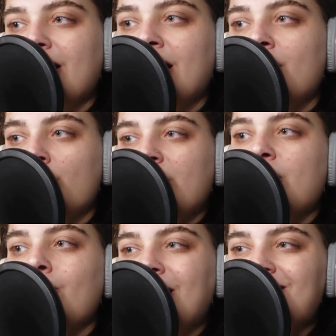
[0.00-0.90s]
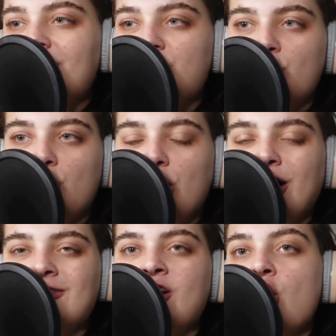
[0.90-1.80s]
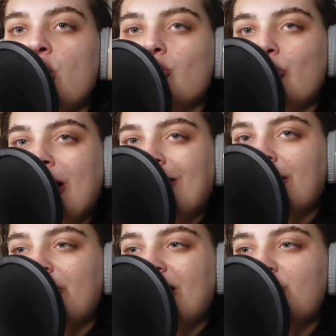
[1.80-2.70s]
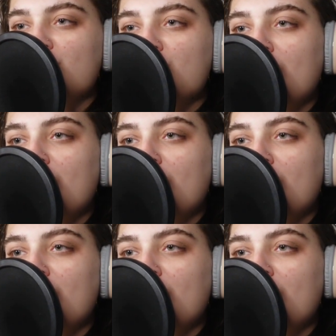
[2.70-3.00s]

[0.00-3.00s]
to get a real message across, rather than just